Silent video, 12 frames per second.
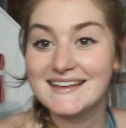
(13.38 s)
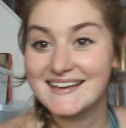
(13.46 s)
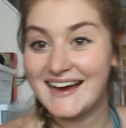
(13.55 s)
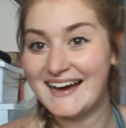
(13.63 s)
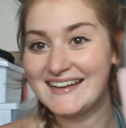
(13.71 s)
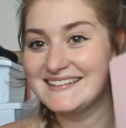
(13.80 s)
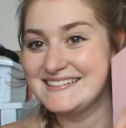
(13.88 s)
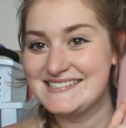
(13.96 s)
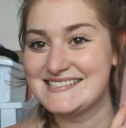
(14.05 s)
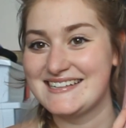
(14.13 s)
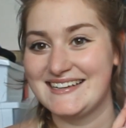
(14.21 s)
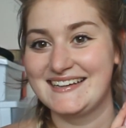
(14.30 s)

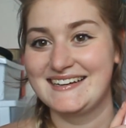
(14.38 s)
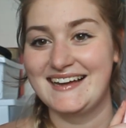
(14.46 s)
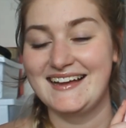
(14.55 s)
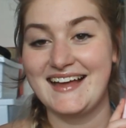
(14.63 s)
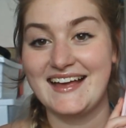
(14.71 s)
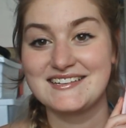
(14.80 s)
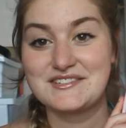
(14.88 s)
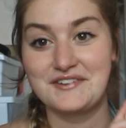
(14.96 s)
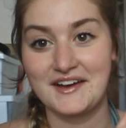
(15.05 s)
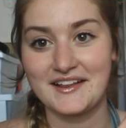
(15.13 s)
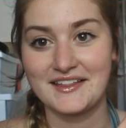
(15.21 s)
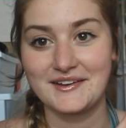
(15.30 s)
Kylie's skin has
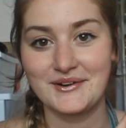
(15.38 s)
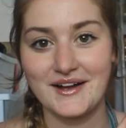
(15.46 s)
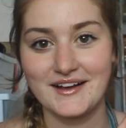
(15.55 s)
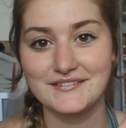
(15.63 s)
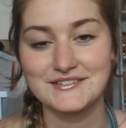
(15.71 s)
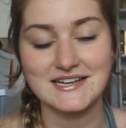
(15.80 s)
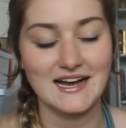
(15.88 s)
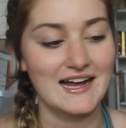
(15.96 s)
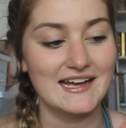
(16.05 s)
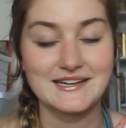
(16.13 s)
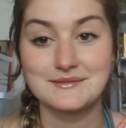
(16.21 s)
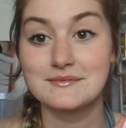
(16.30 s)
finally arrived.
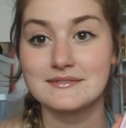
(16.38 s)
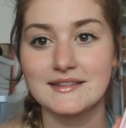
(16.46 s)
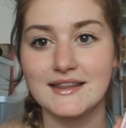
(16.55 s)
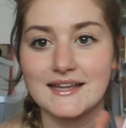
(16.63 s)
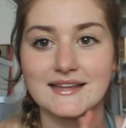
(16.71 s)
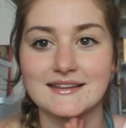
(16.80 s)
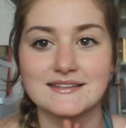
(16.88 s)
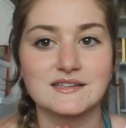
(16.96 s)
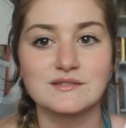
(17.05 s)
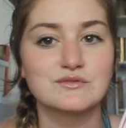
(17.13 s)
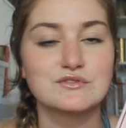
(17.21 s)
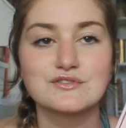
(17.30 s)
I am like
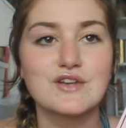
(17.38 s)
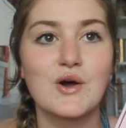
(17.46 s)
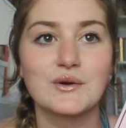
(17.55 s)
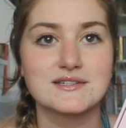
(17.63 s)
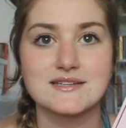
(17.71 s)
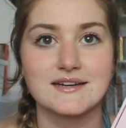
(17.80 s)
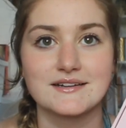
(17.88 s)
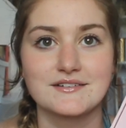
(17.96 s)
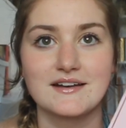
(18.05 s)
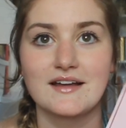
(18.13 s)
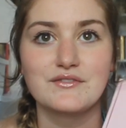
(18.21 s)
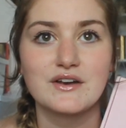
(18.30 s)
so excited.
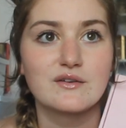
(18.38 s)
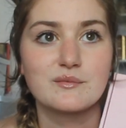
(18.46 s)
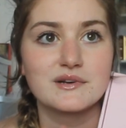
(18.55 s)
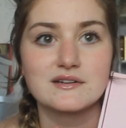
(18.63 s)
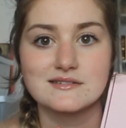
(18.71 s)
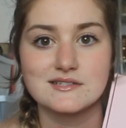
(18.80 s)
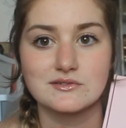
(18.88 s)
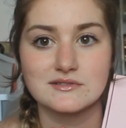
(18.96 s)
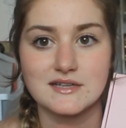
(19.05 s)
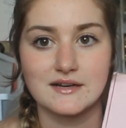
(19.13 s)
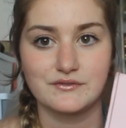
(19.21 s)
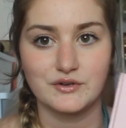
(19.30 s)
I've never been so
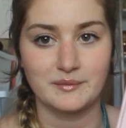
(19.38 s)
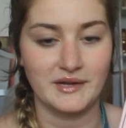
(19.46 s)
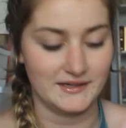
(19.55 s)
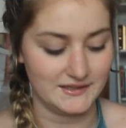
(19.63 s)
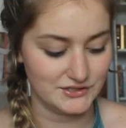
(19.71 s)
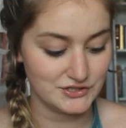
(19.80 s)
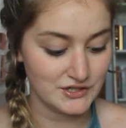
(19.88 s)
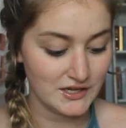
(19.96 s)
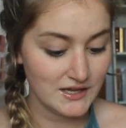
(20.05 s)
excited for a package.